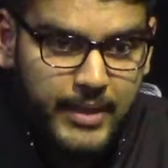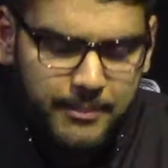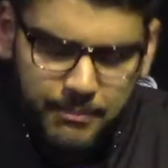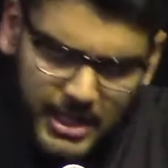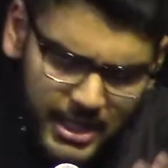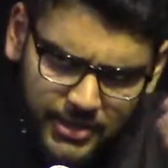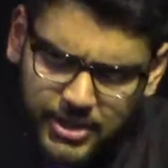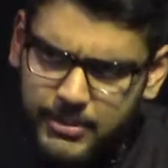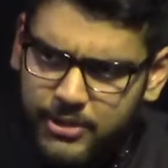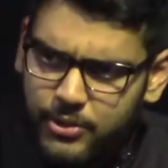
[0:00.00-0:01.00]
Many other
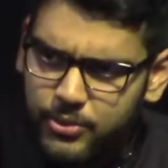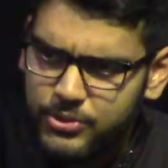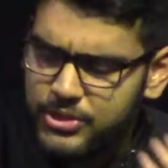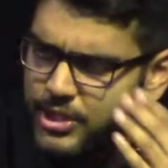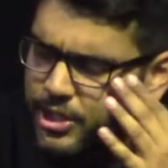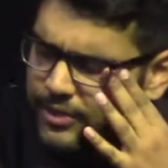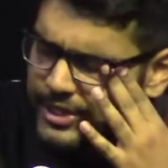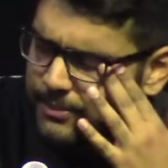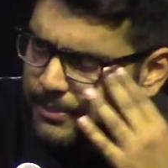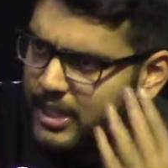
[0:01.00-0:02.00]
miracles, curing
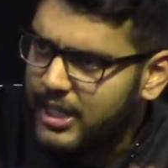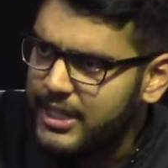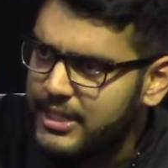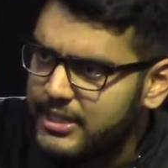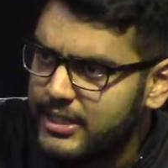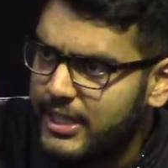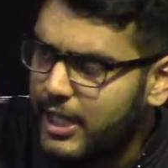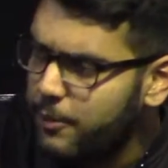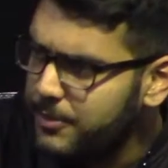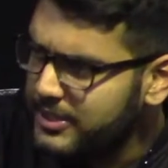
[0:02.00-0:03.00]
the blind,
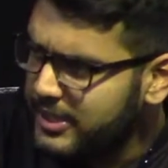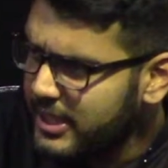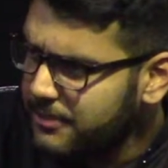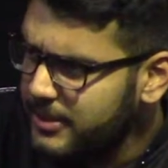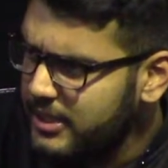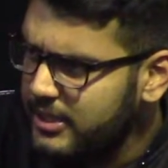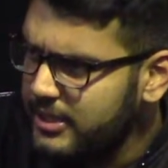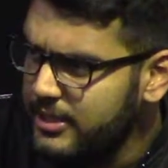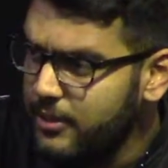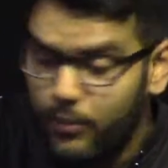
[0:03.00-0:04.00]
helping the
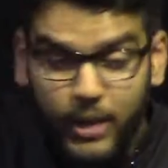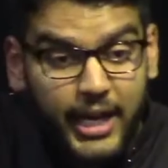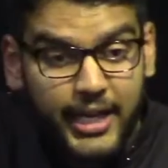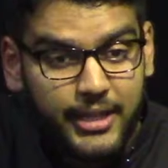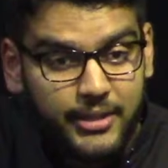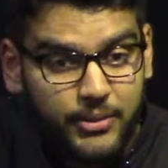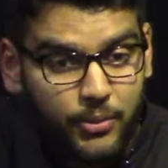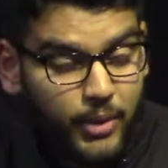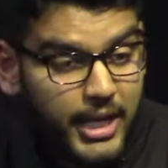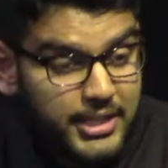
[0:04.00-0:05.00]
leper. Why?
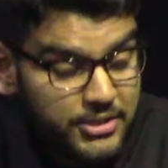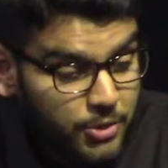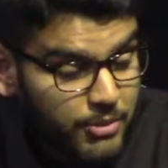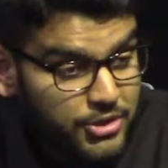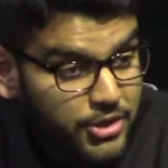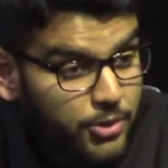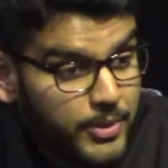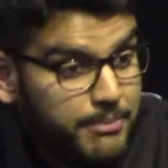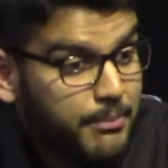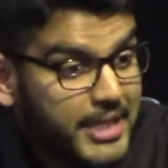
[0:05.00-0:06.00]
Why so much to do
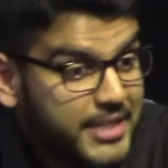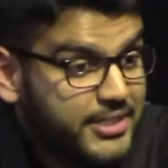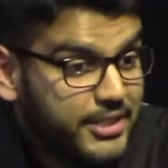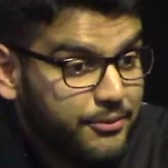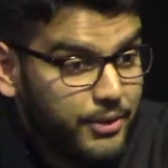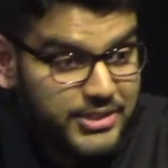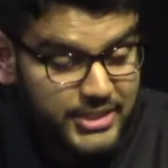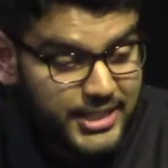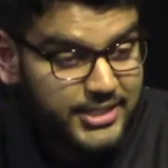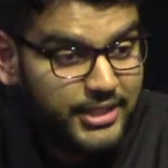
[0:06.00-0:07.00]
with medicine for
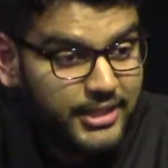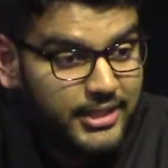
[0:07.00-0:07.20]
Hazrat Isa?